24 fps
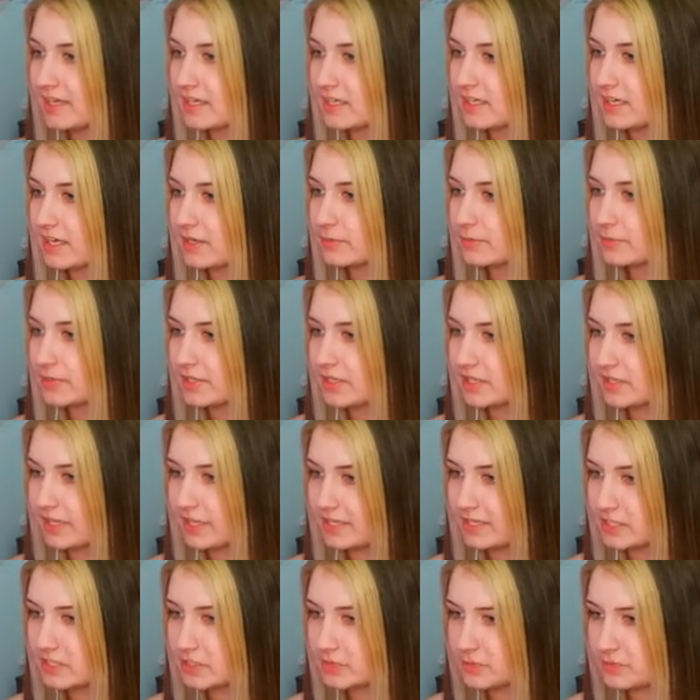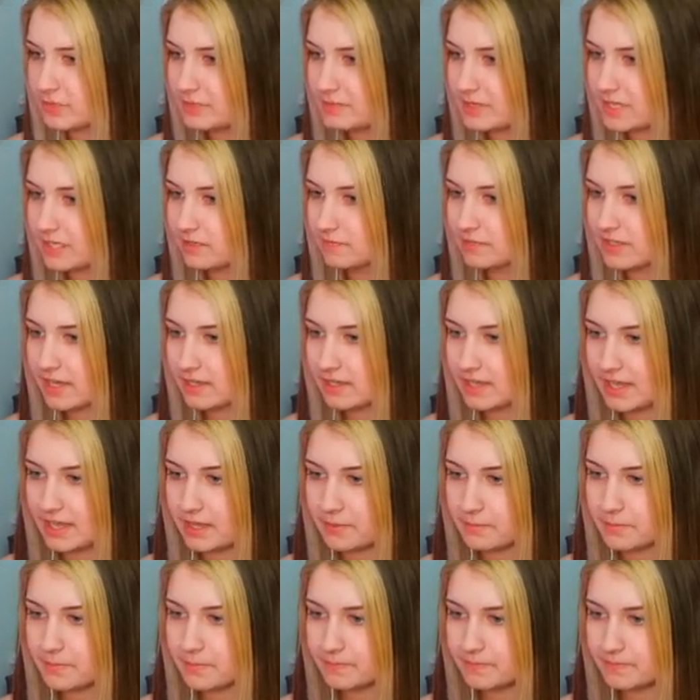I really liked the remake of that
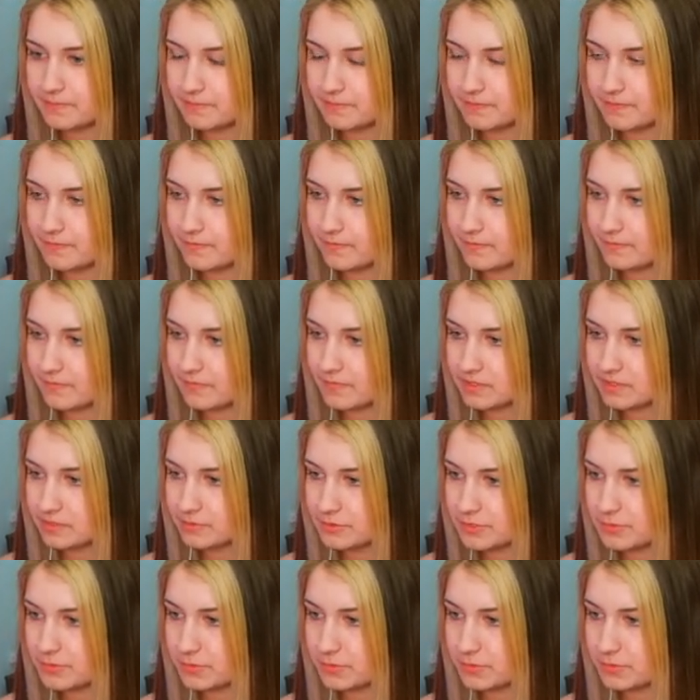game. It was